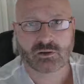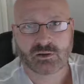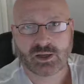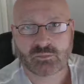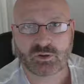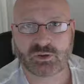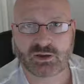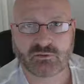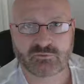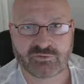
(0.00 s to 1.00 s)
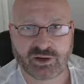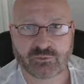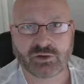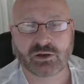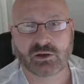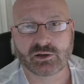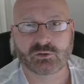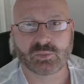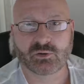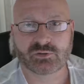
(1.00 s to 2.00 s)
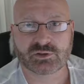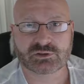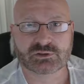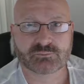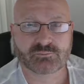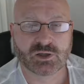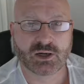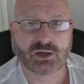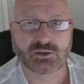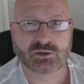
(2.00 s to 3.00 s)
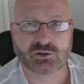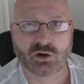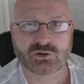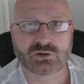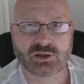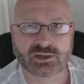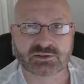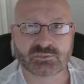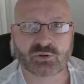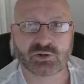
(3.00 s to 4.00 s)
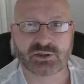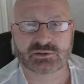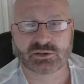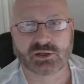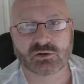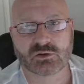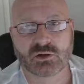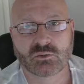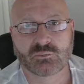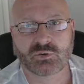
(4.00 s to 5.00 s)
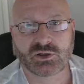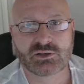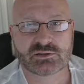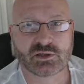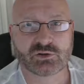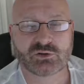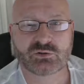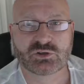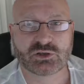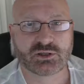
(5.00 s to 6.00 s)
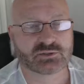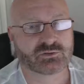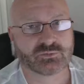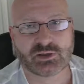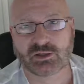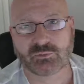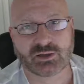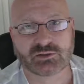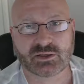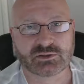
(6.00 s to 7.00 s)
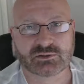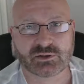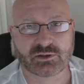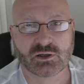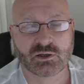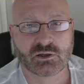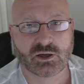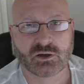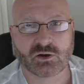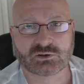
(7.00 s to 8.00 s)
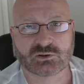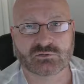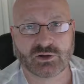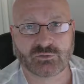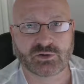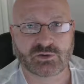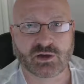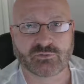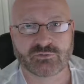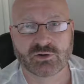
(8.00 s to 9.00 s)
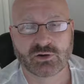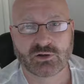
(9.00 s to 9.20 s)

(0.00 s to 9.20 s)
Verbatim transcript: Let me be very clear about this. I did not test police gear. Police gear usually is really well tested and also very tough.